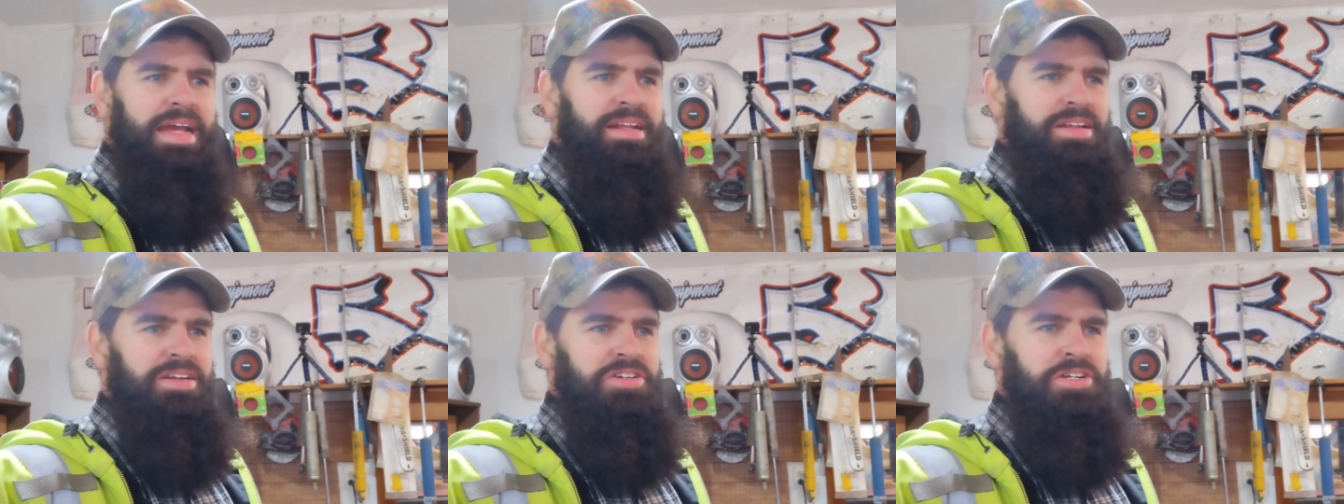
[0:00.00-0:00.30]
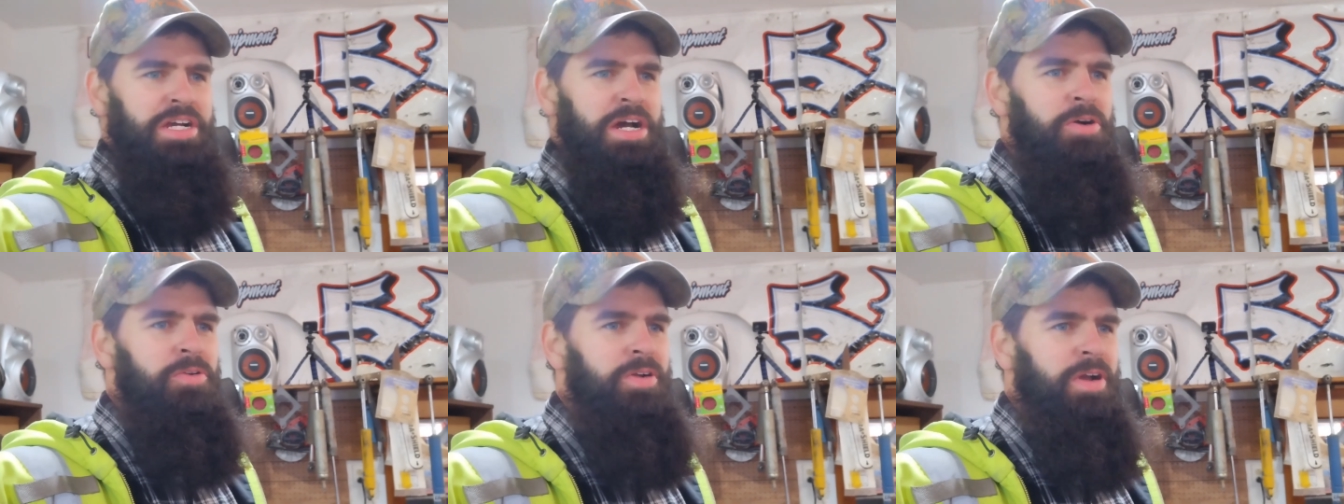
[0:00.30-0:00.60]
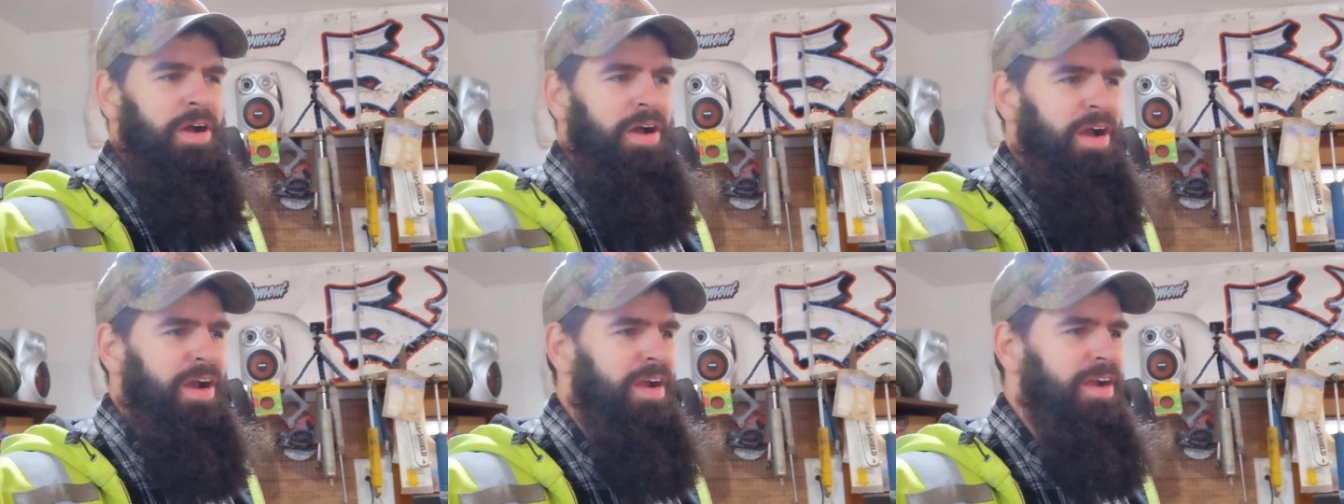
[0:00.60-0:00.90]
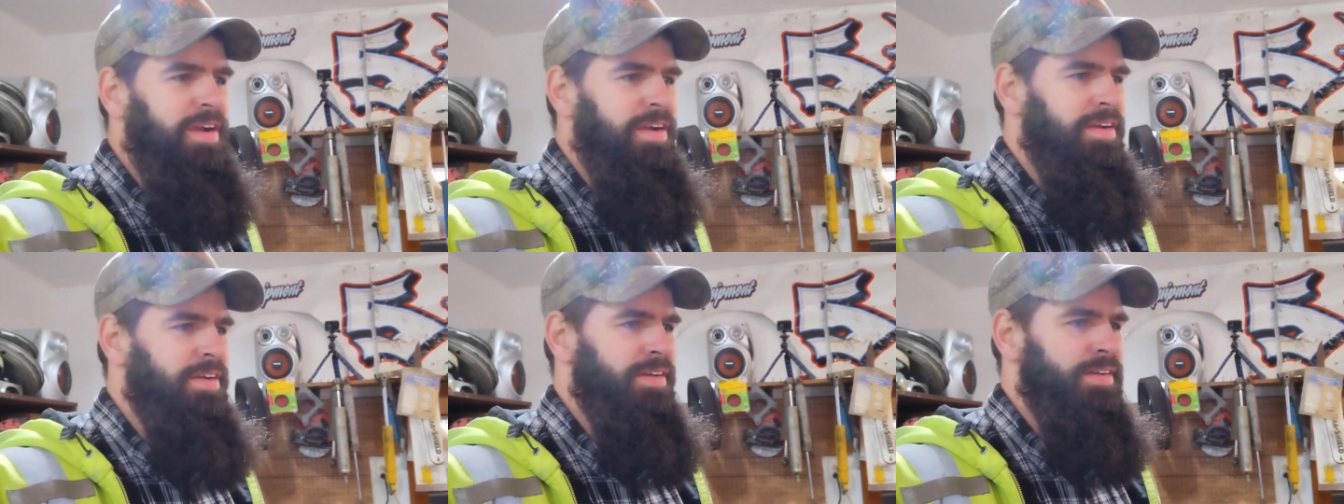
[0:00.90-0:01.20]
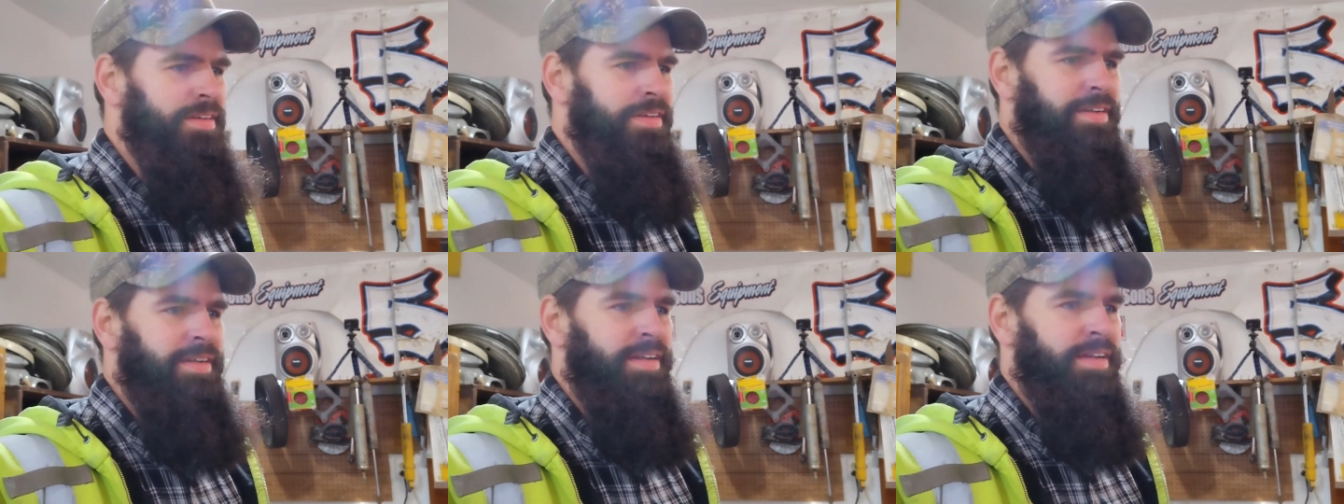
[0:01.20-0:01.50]
a show car?
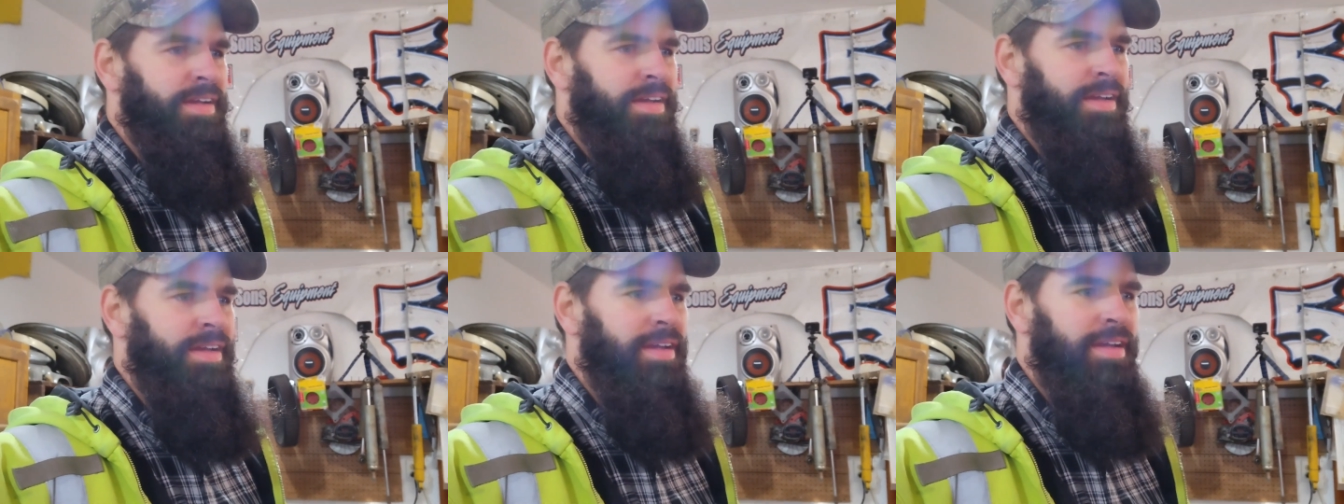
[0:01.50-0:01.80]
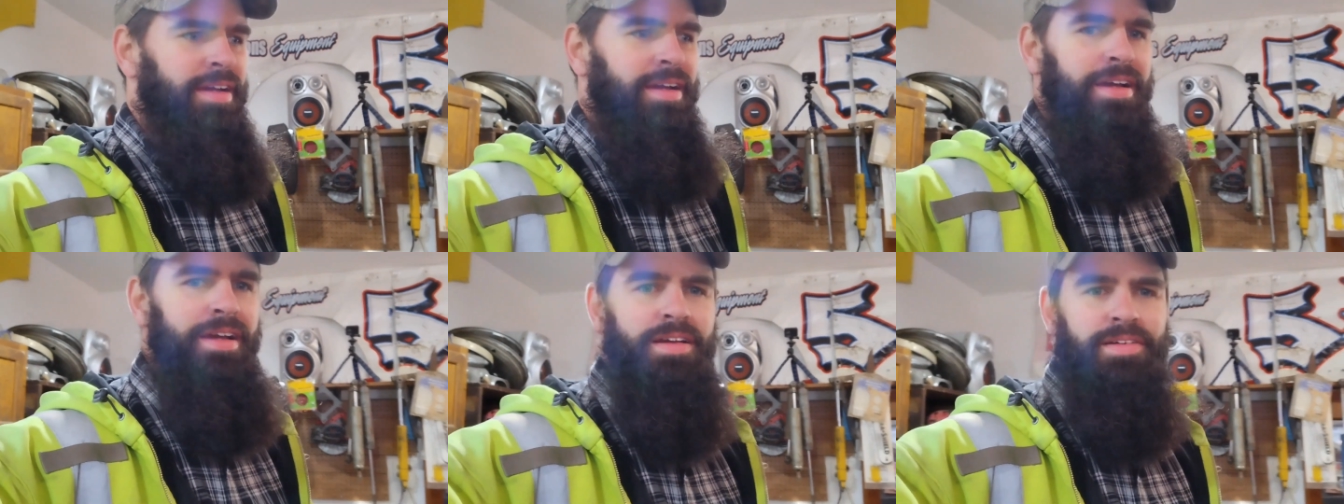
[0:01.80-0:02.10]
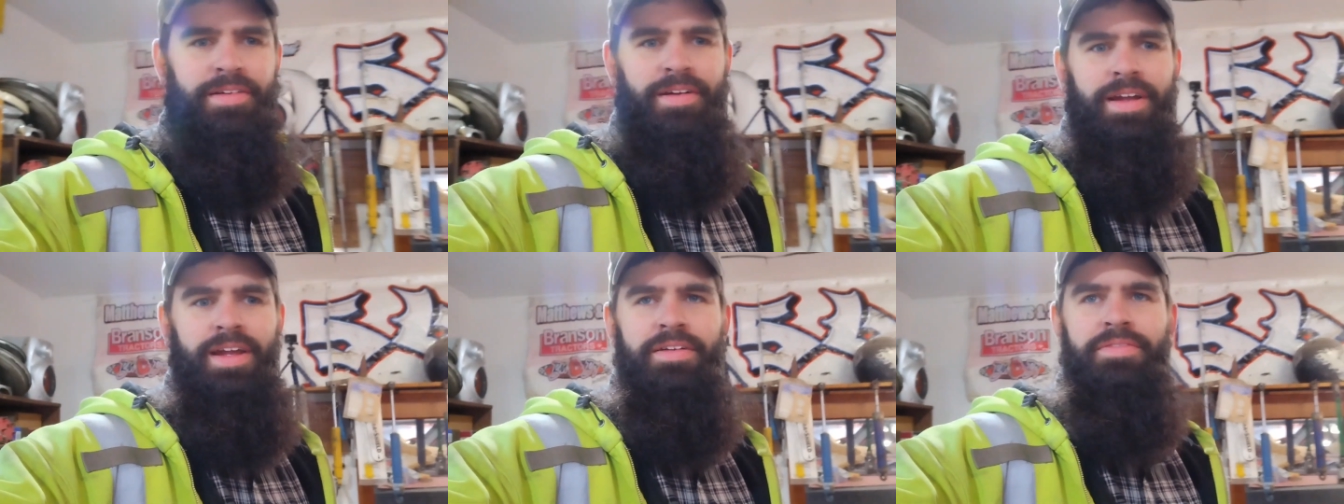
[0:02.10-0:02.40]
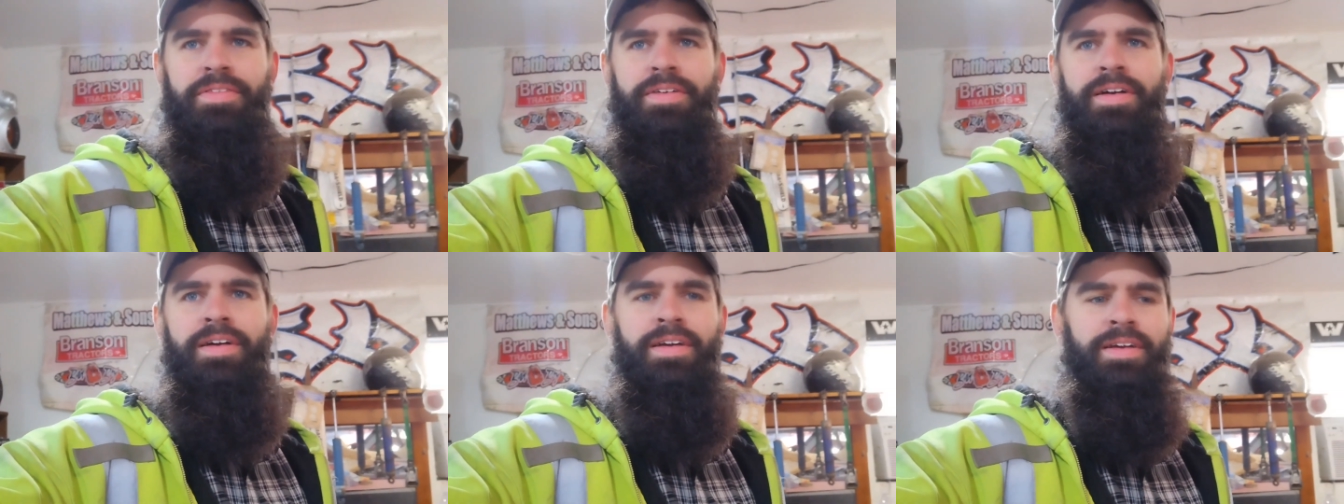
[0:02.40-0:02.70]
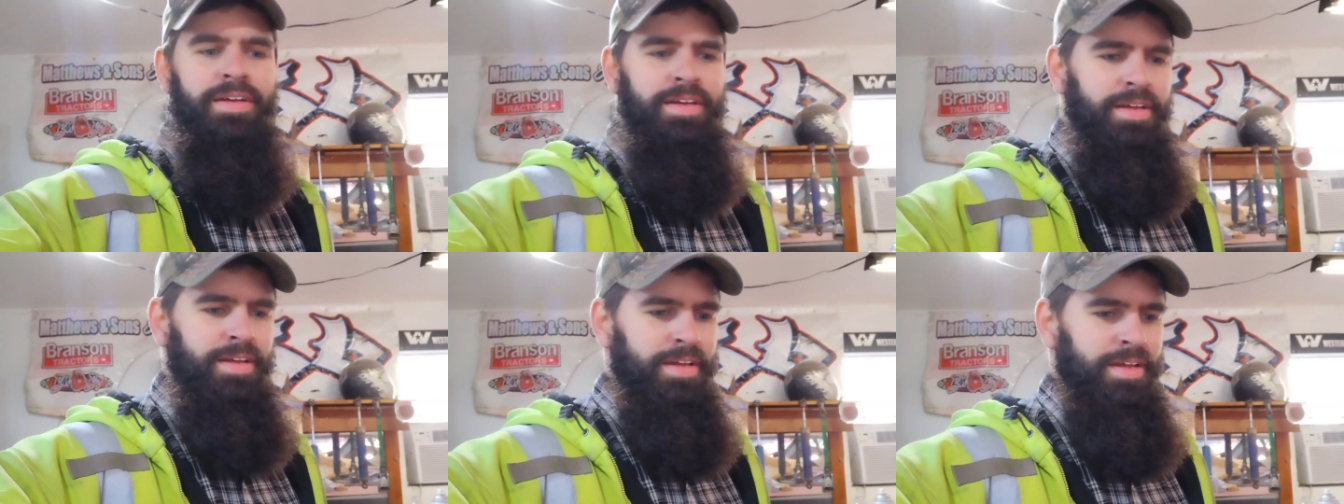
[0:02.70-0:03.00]
Good grief.
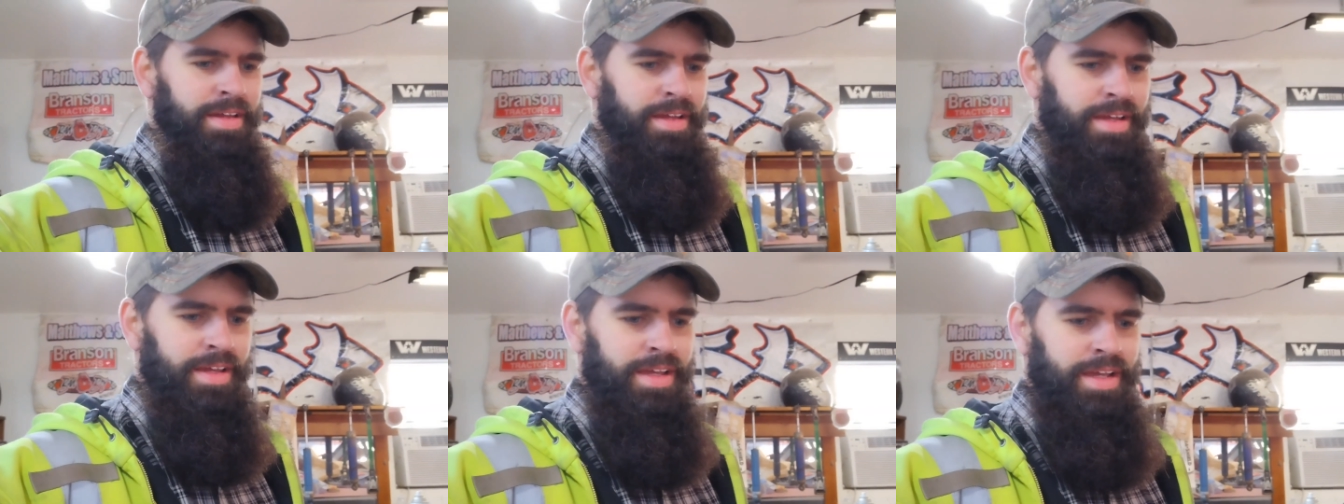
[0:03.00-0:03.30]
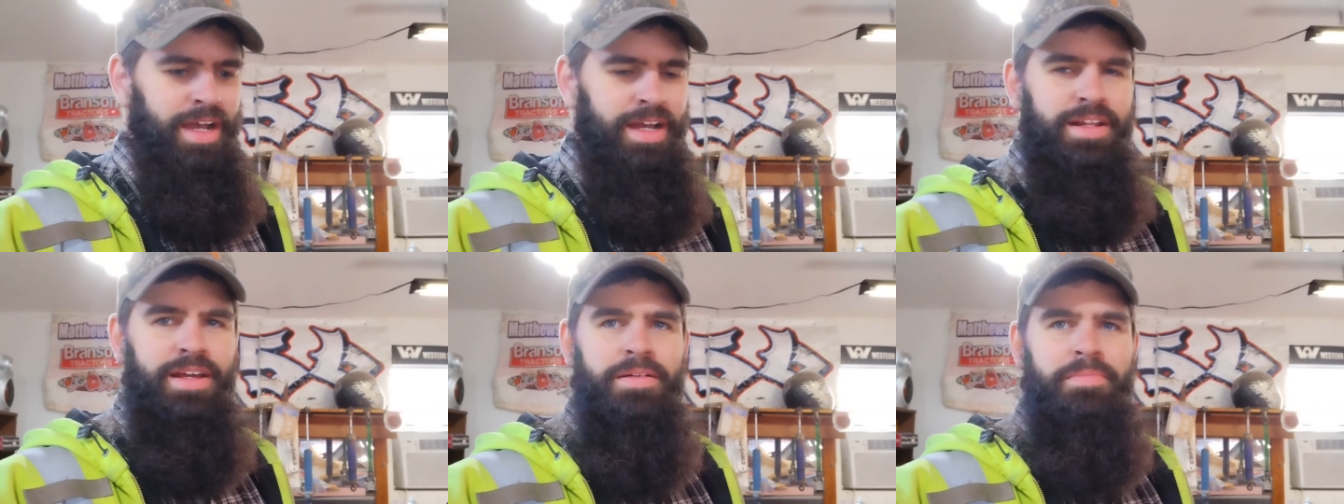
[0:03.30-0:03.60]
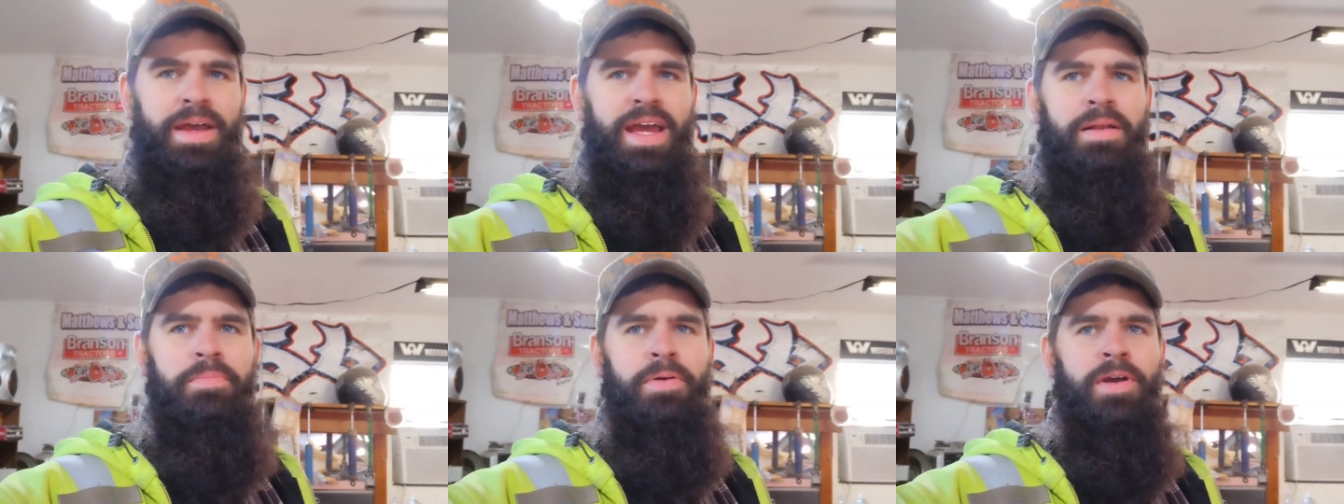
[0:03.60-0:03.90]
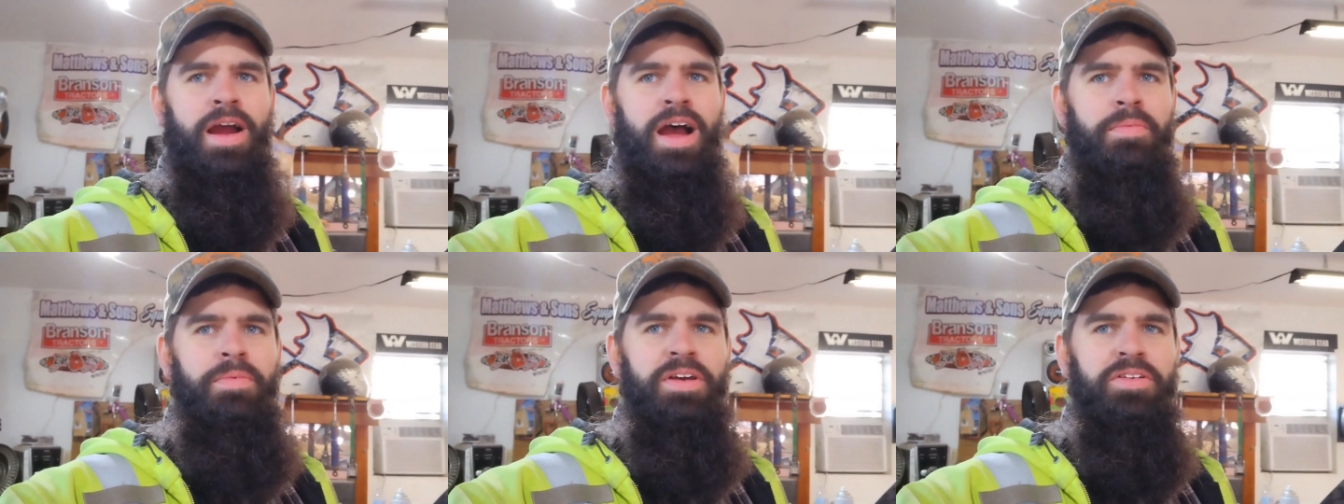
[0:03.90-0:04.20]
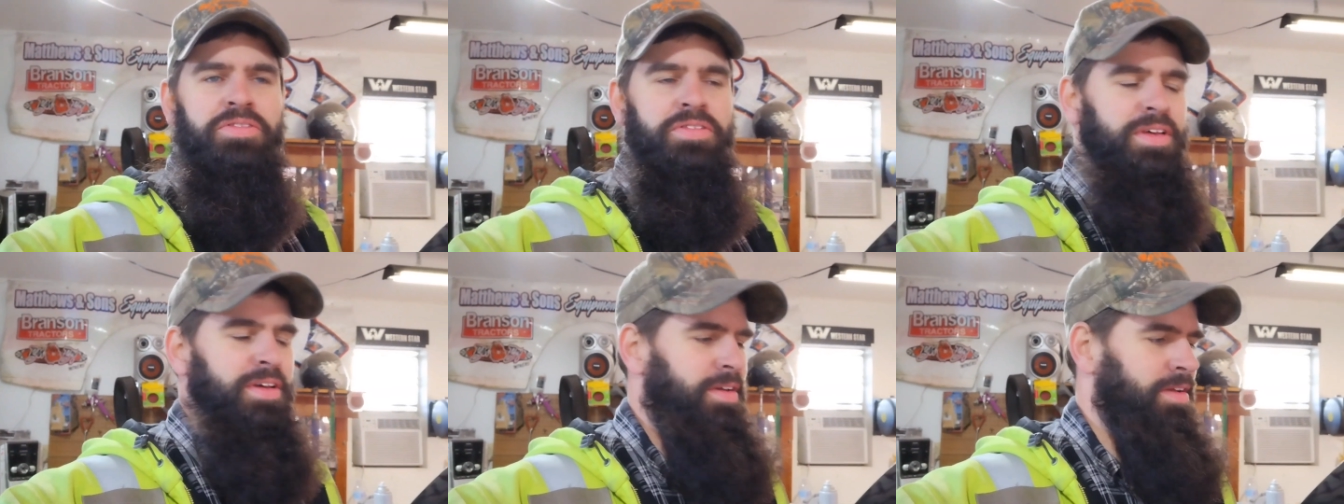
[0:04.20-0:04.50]
I done made a promise.